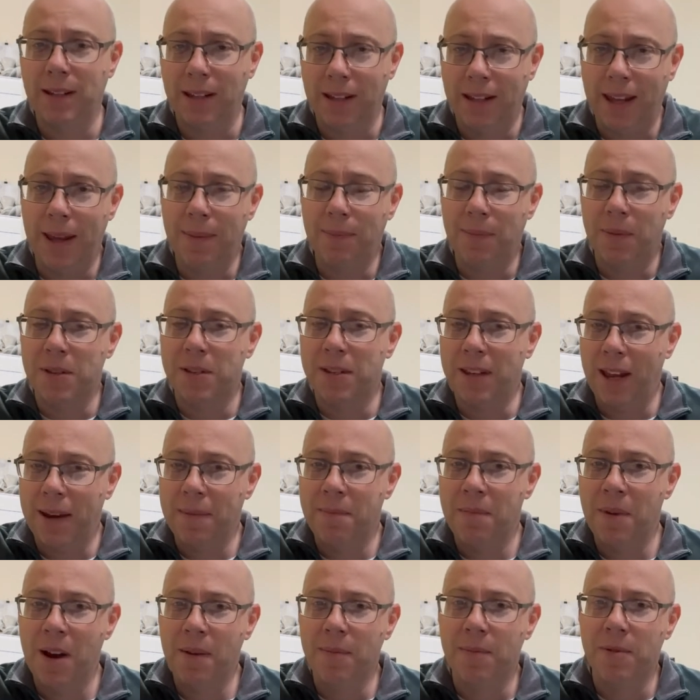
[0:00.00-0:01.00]
to keep the
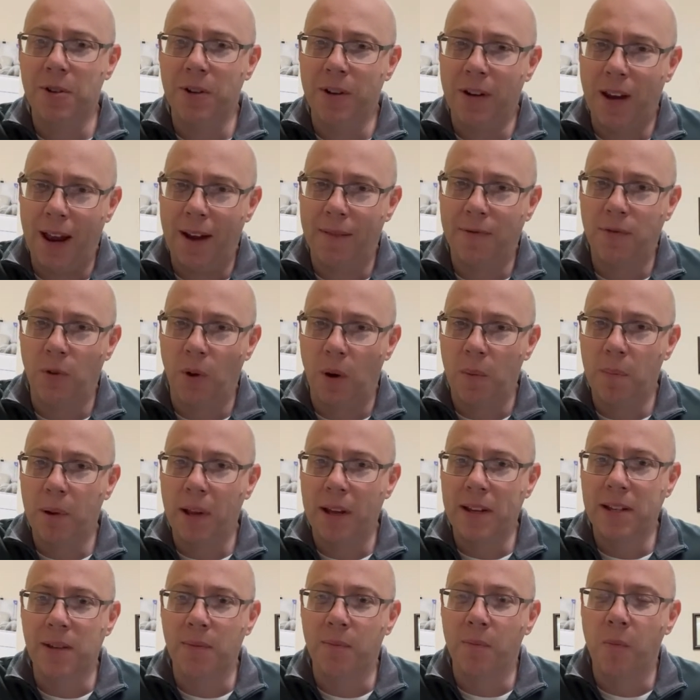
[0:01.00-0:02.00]
same numbers, you'd have to
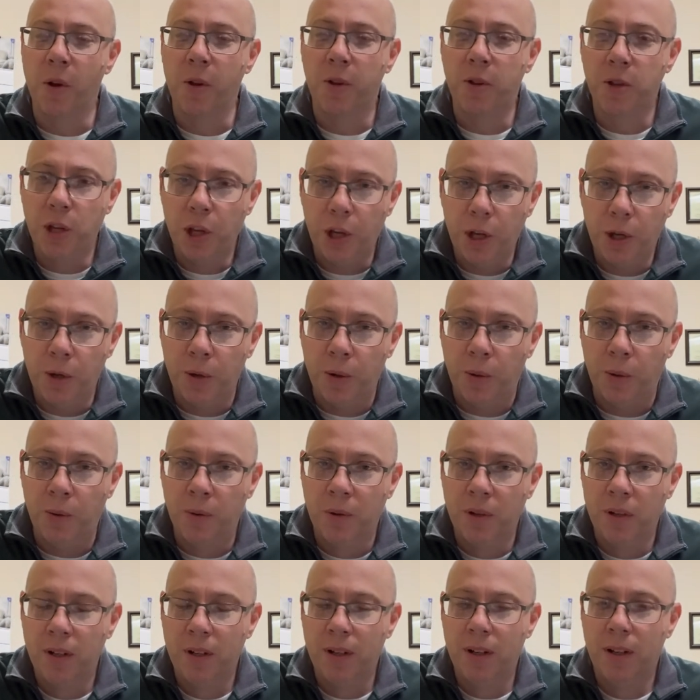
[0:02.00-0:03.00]
replace them with two